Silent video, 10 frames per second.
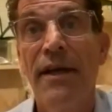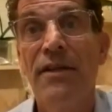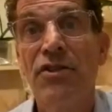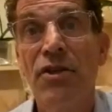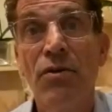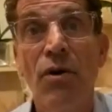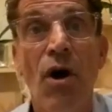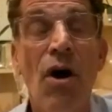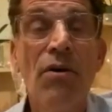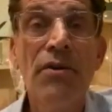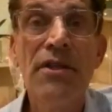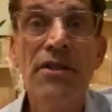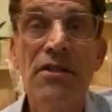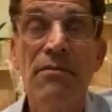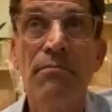And so all
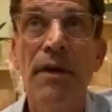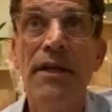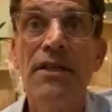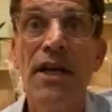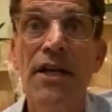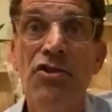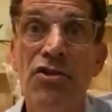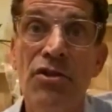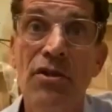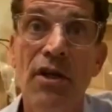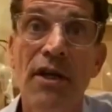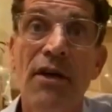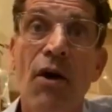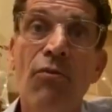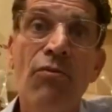this meditation,
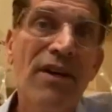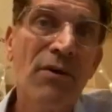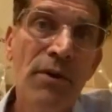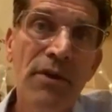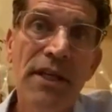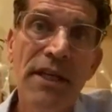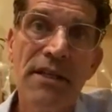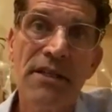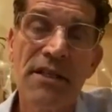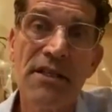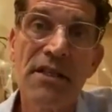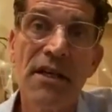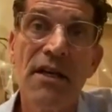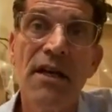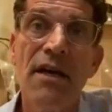what it really is
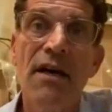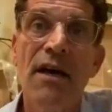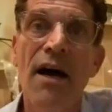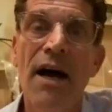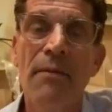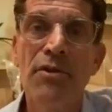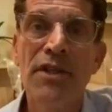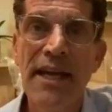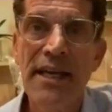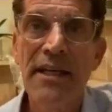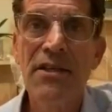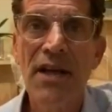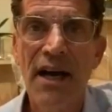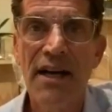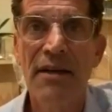I'm taking
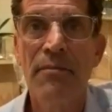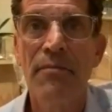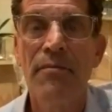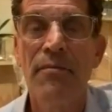time